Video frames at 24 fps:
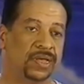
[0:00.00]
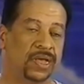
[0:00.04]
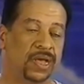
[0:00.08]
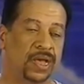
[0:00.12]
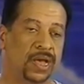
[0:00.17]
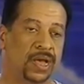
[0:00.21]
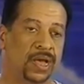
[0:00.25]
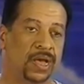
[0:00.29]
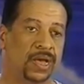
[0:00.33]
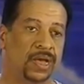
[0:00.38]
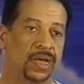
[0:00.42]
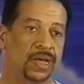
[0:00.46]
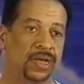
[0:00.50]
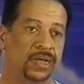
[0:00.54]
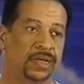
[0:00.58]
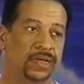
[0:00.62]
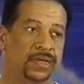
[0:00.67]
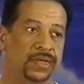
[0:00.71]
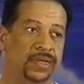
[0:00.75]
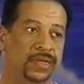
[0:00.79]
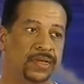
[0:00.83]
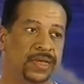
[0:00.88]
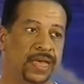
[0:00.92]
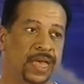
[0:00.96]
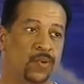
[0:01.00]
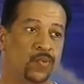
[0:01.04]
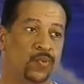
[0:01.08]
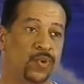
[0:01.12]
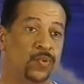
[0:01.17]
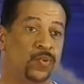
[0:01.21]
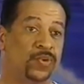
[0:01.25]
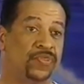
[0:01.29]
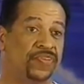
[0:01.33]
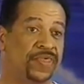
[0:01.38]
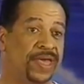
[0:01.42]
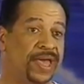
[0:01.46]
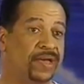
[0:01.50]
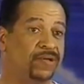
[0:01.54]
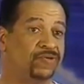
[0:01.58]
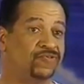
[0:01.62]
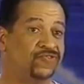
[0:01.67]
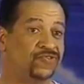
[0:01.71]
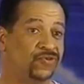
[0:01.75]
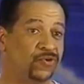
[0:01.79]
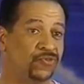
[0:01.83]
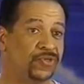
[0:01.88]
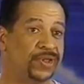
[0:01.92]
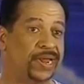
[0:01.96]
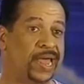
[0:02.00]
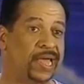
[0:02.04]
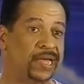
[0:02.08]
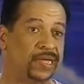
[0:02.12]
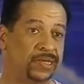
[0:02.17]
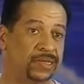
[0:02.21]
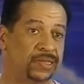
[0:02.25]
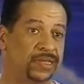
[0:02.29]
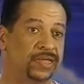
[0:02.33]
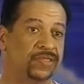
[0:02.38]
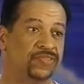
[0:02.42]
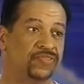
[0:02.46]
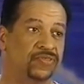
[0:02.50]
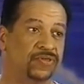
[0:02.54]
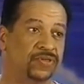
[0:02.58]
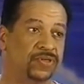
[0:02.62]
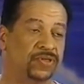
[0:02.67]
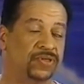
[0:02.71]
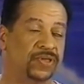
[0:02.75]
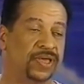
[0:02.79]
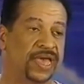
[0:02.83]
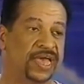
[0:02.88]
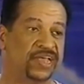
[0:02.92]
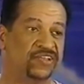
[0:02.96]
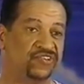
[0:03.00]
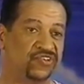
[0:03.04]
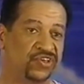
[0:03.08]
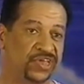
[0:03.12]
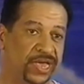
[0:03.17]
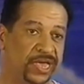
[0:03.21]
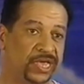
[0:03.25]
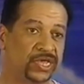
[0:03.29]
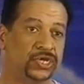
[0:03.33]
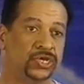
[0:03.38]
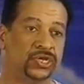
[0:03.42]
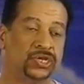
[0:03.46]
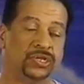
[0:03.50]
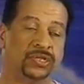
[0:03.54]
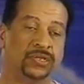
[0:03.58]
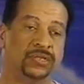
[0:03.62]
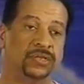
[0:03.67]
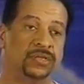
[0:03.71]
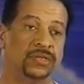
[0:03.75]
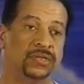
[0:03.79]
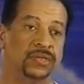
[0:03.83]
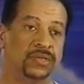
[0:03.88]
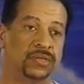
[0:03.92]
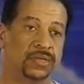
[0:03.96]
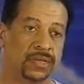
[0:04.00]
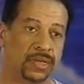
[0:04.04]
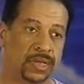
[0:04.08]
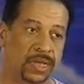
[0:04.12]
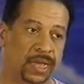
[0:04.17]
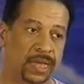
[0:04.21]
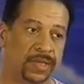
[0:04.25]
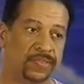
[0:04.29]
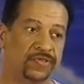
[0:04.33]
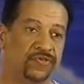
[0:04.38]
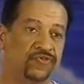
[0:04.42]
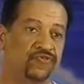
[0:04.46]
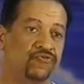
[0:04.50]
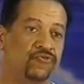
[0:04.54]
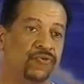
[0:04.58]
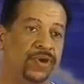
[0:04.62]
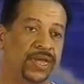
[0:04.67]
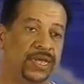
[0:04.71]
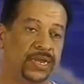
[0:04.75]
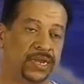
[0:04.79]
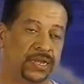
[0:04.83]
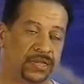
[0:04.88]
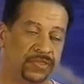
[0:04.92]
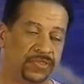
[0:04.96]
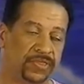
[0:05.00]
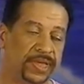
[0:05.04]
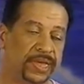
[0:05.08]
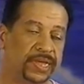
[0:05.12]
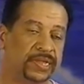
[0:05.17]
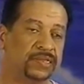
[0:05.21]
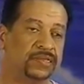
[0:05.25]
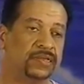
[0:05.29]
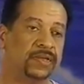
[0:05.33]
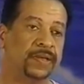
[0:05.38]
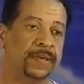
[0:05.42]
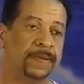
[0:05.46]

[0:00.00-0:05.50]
and went without so that I could get the education and the training that